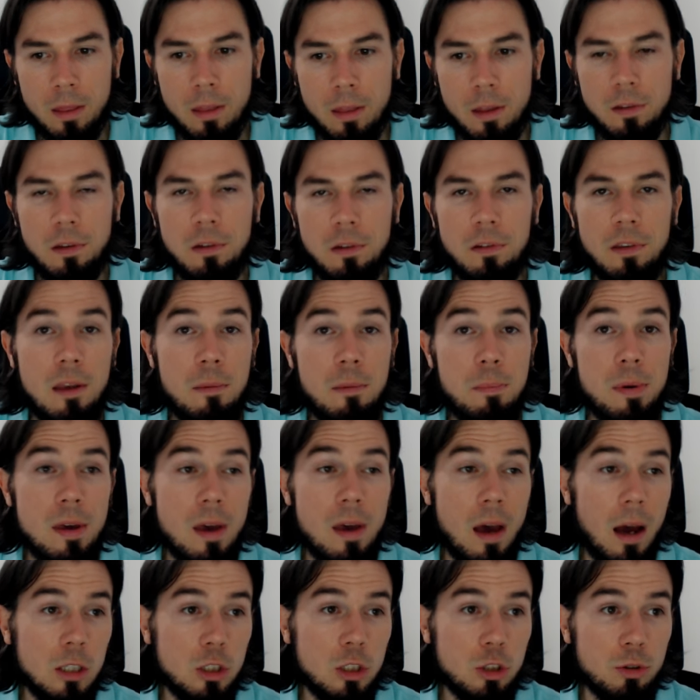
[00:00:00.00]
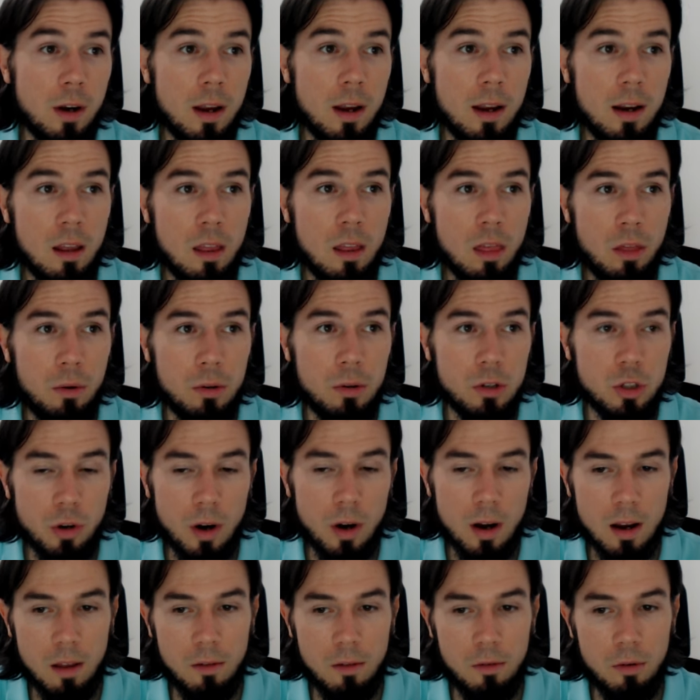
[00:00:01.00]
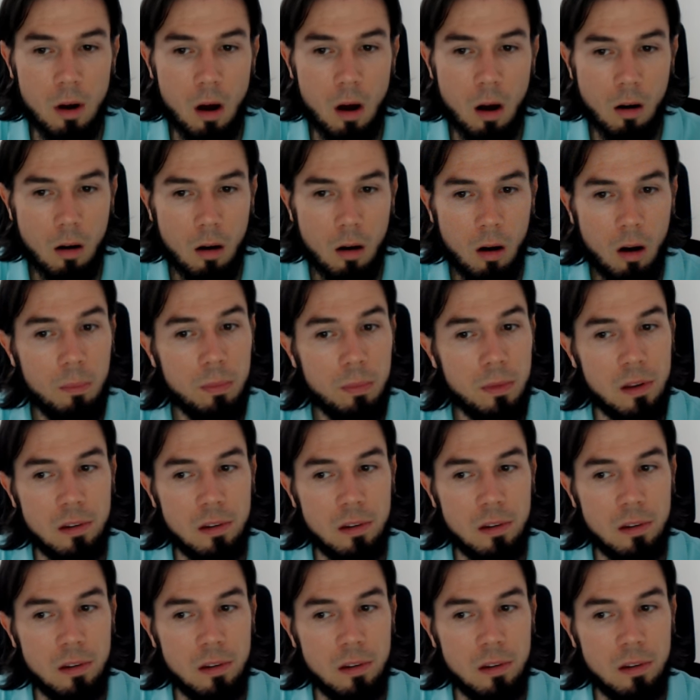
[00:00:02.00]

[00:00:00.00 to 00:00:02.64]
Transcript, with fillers: This is API trading through trading.com.